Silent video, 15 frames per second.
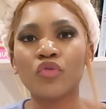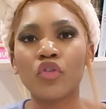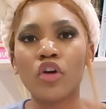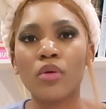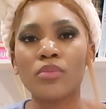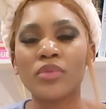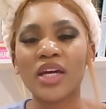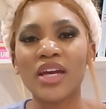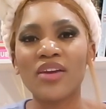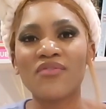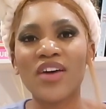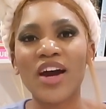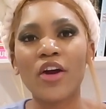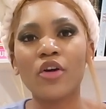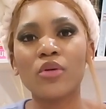from the
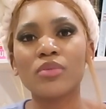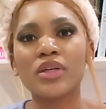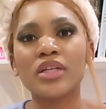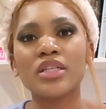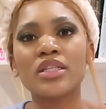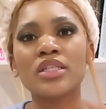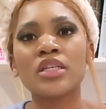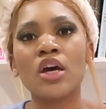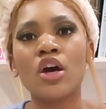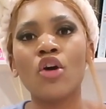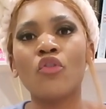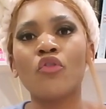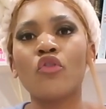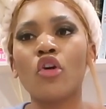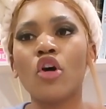environment,
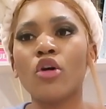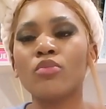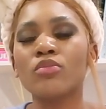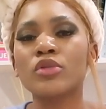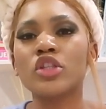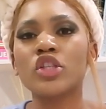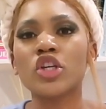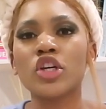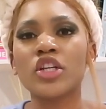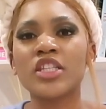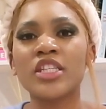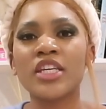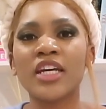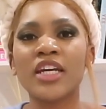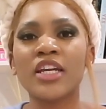from
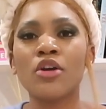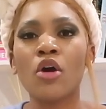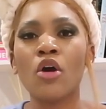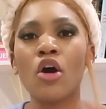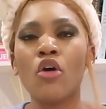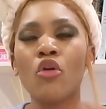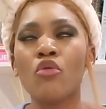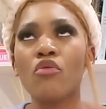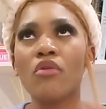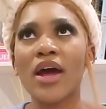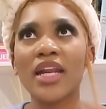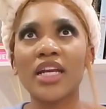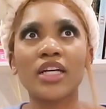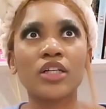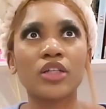certain
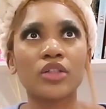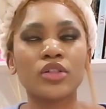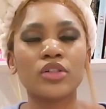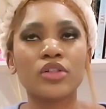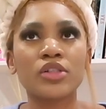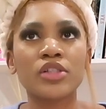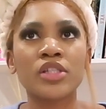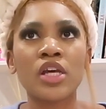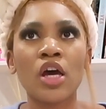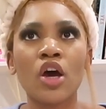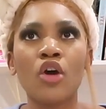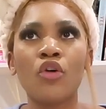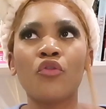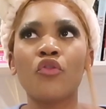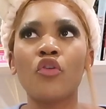radicals,
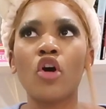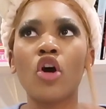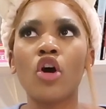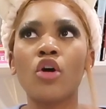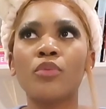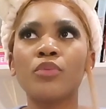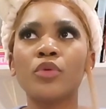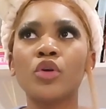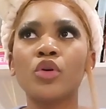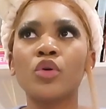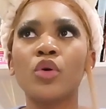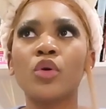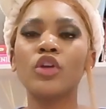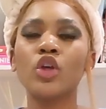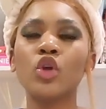from, you
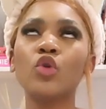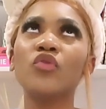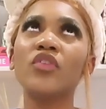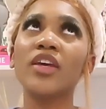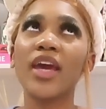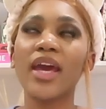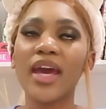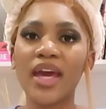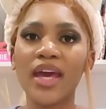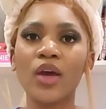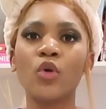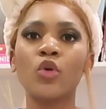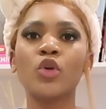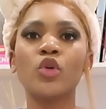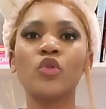know,
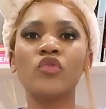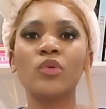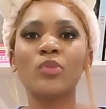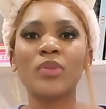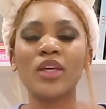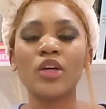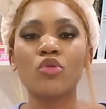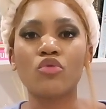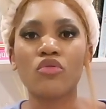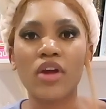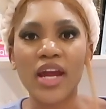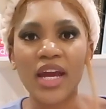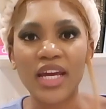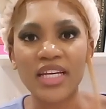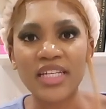UVA or UVB
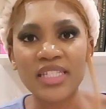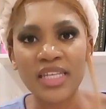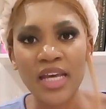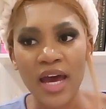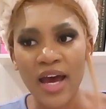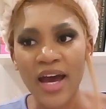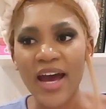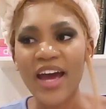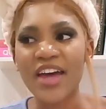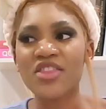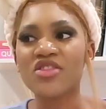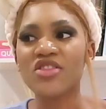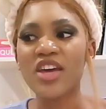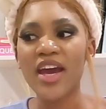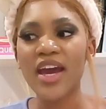rays.
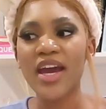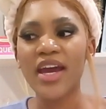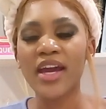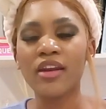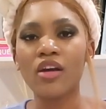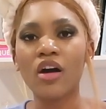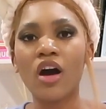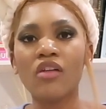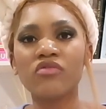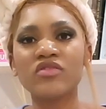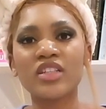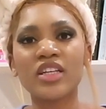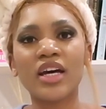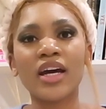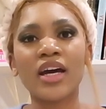And then
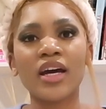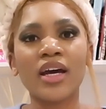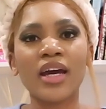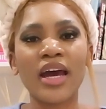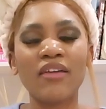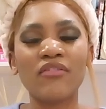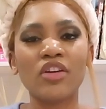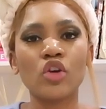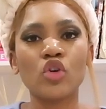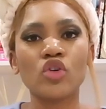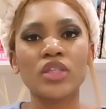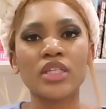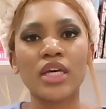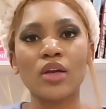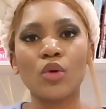after having
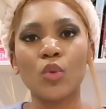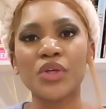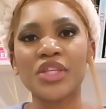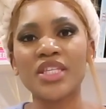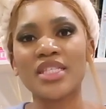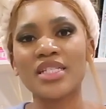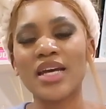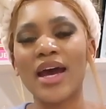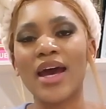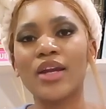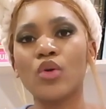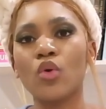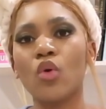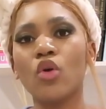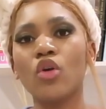your skin
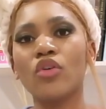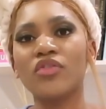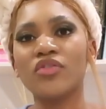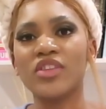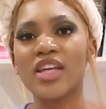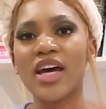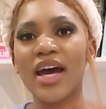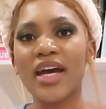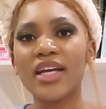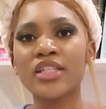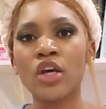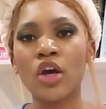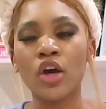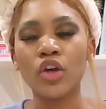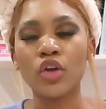withstand all of
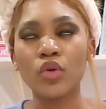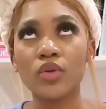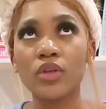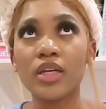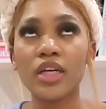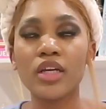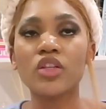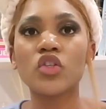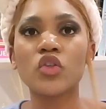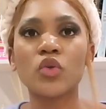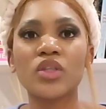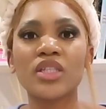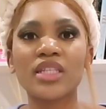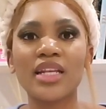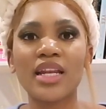that, you need
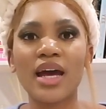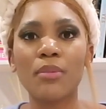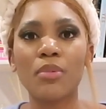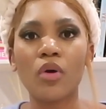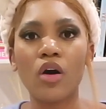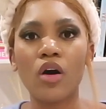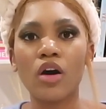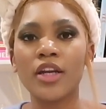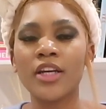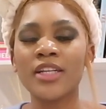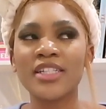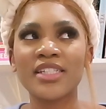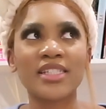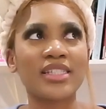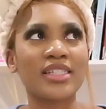to slap on
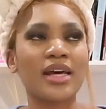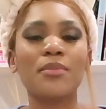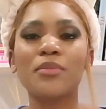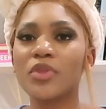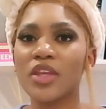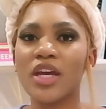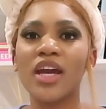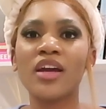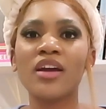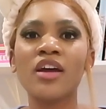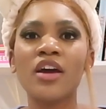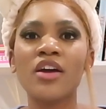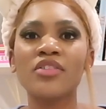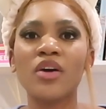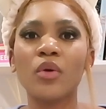something
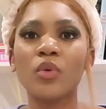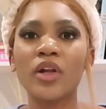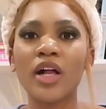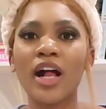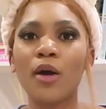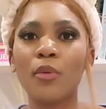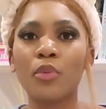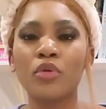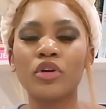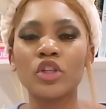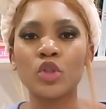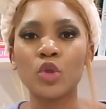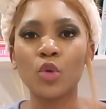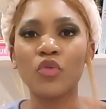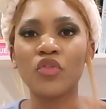that will help
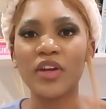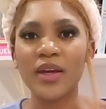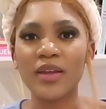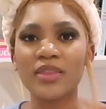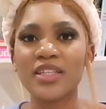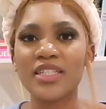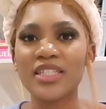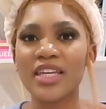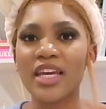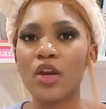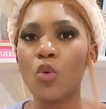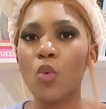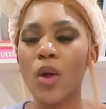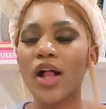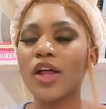rejuvenate the
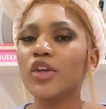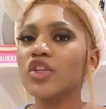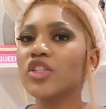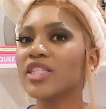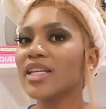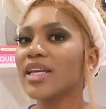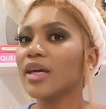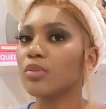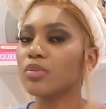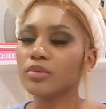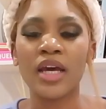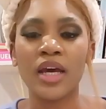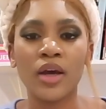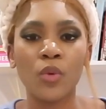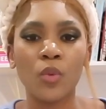skin while you sleep.
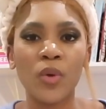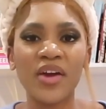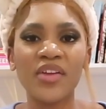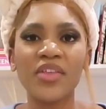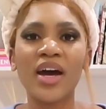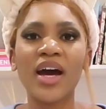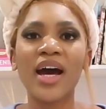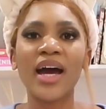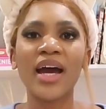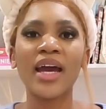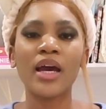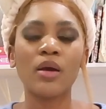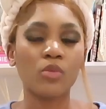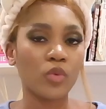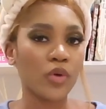Whether I
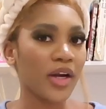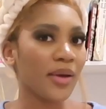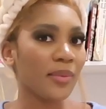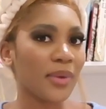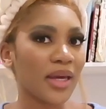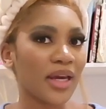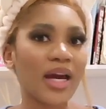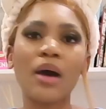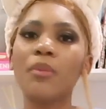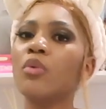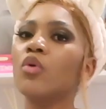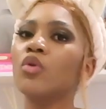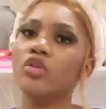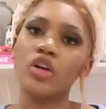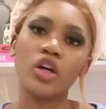am wearing makeup
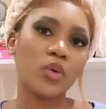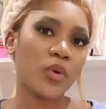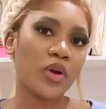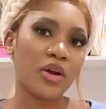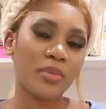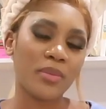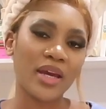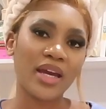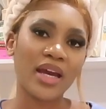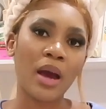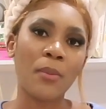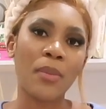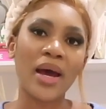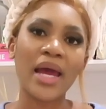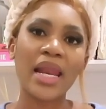or not wearing
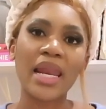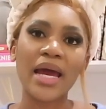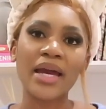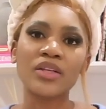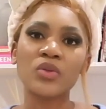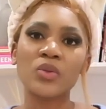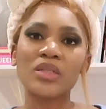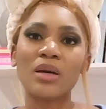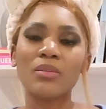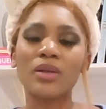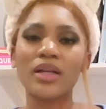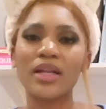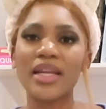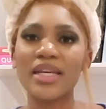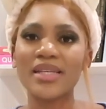makeup, I like to
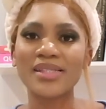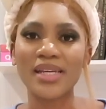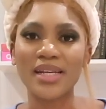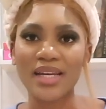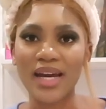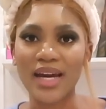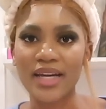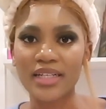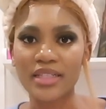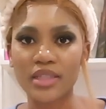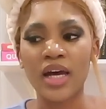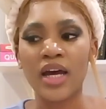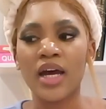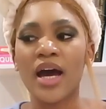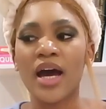double cleanse at night.
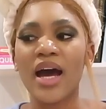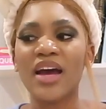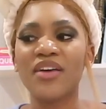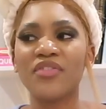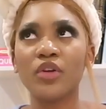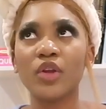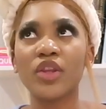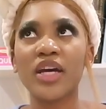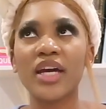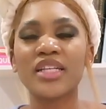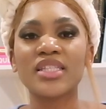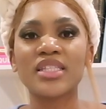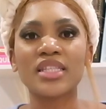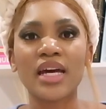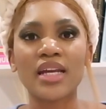I feel
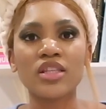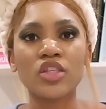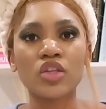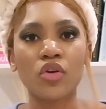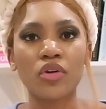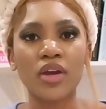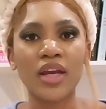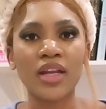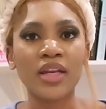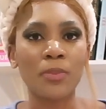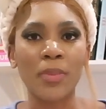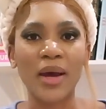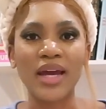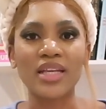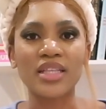that
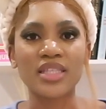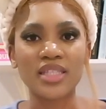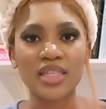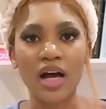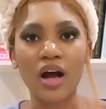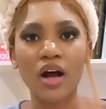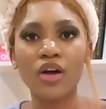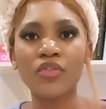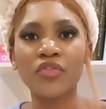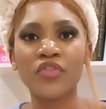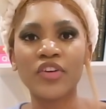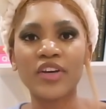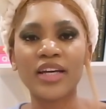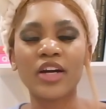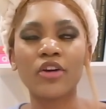sunscreen by
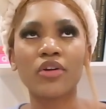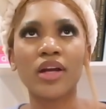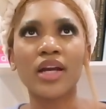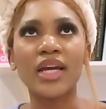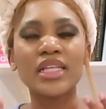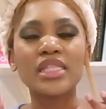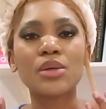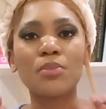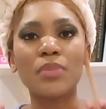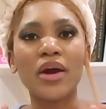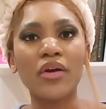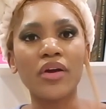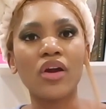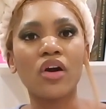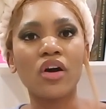itself creates a
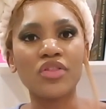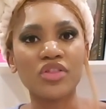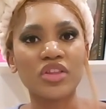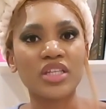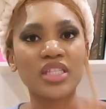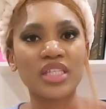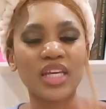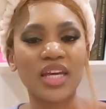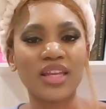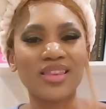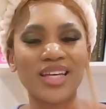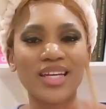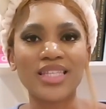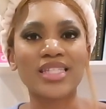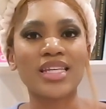barrier on the skin
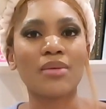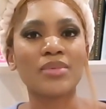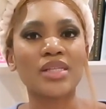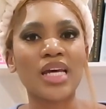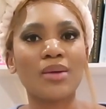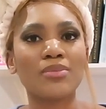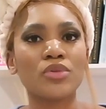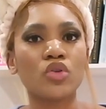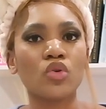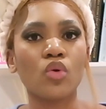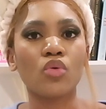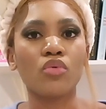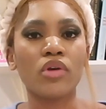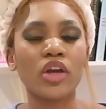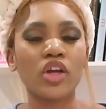that sometimes
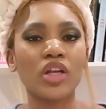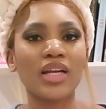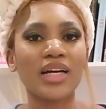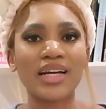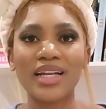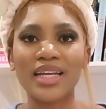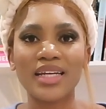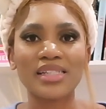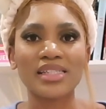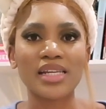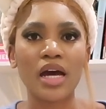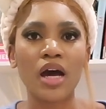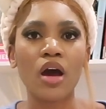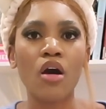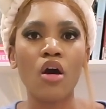your regular
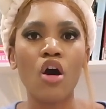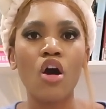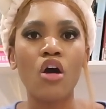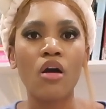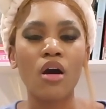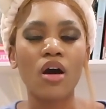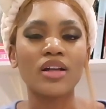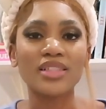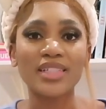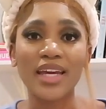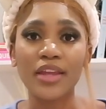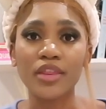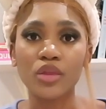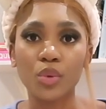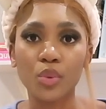cleanser can't
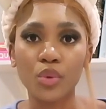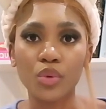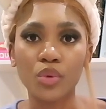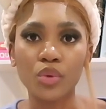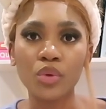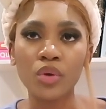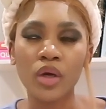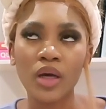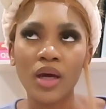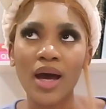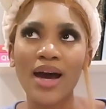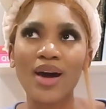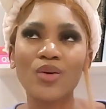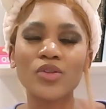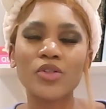get through.
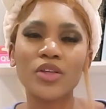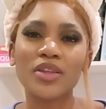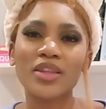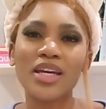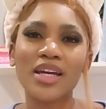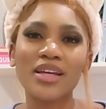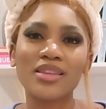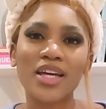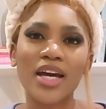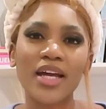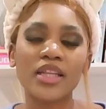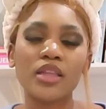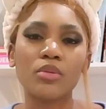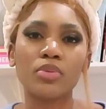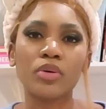I also think
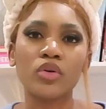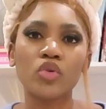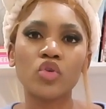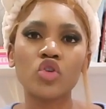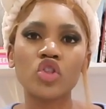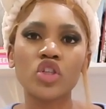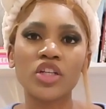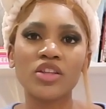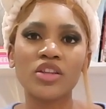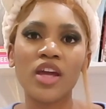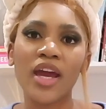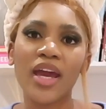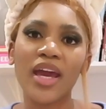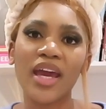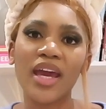that the pollution in
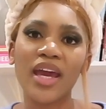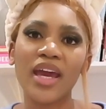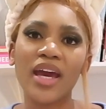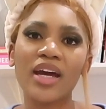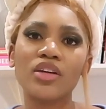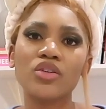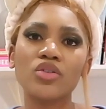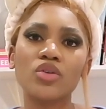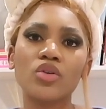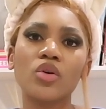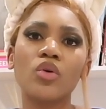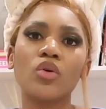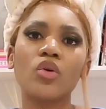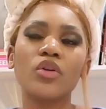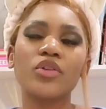the air and, you
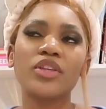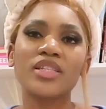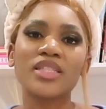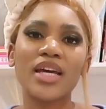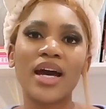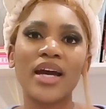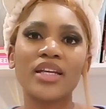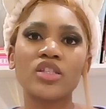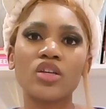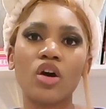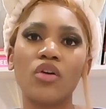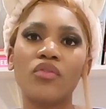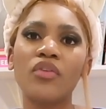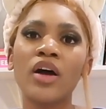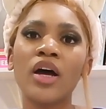know, all these kinds
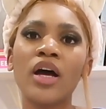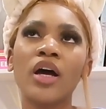of